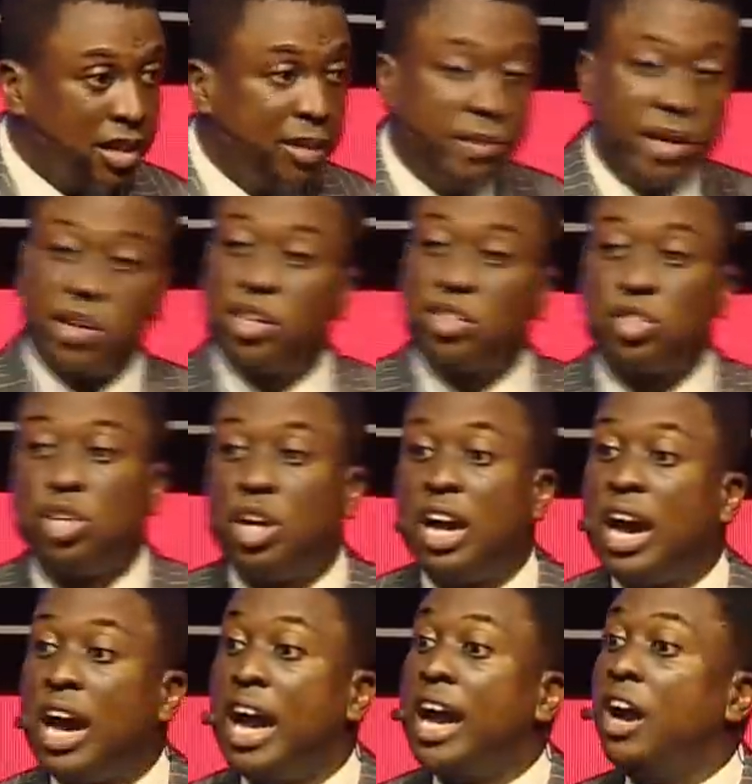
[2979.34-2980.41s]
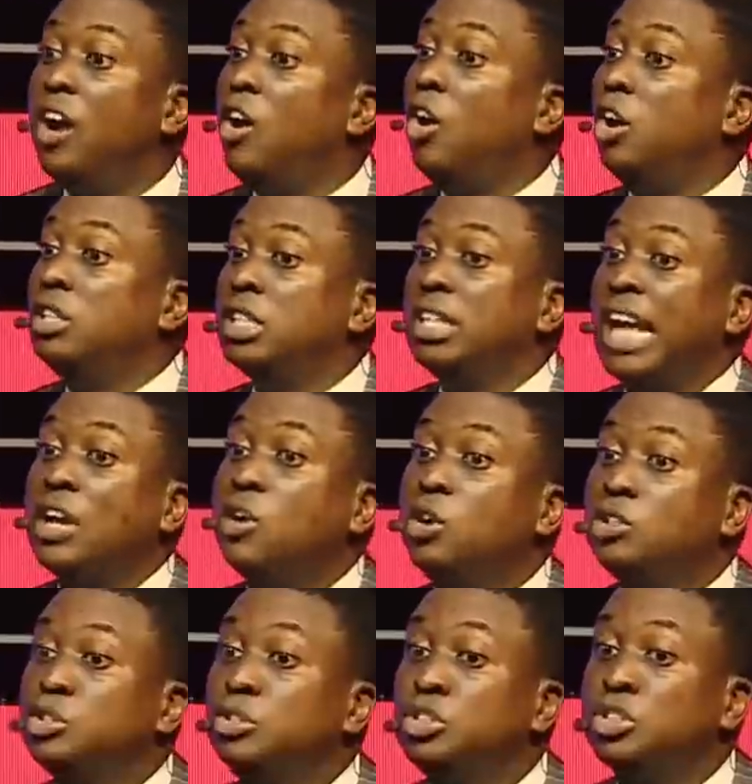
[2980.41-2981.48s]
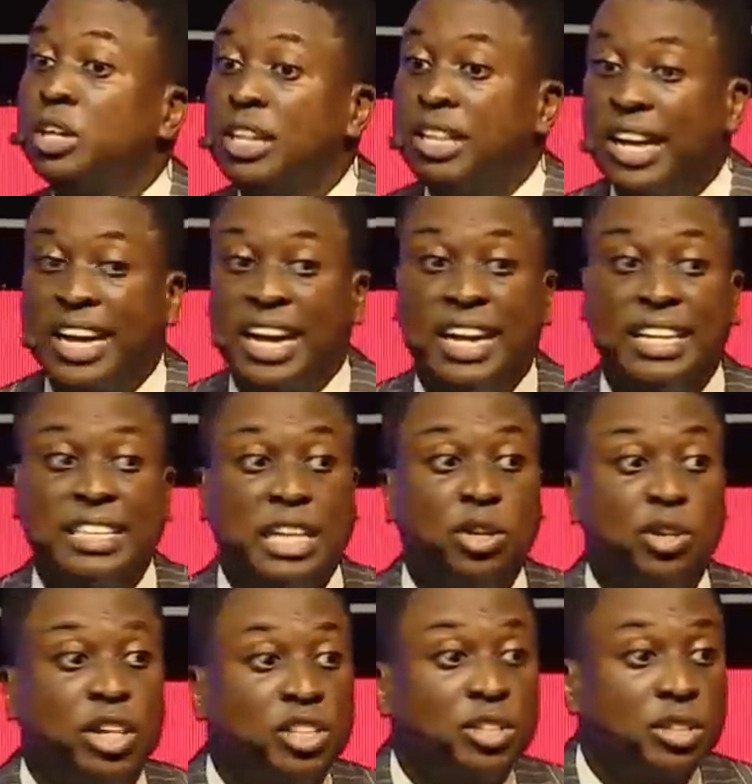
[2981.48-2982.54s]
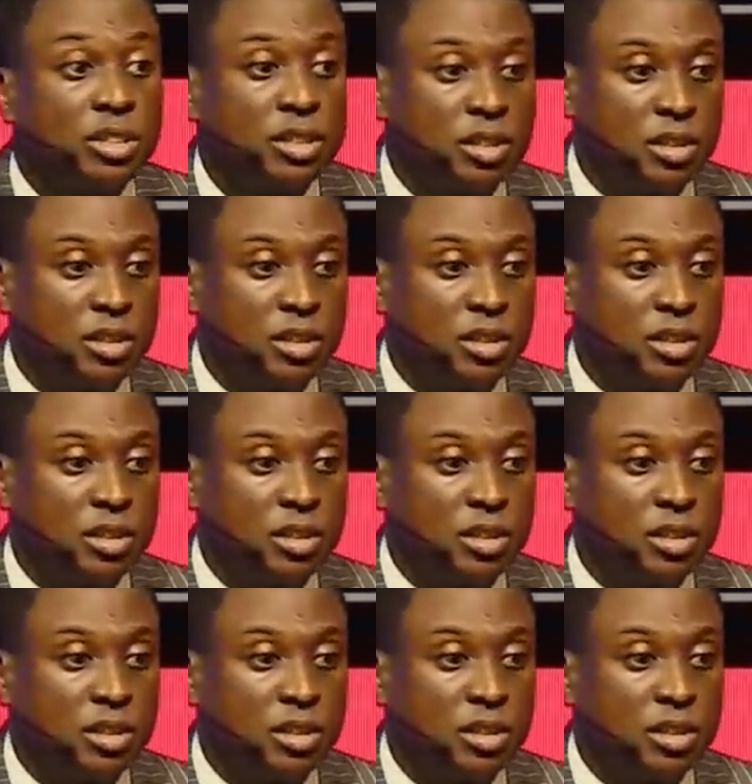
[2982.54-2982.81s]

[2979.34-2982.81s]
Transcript: Because until I go through training, I can't get allocation.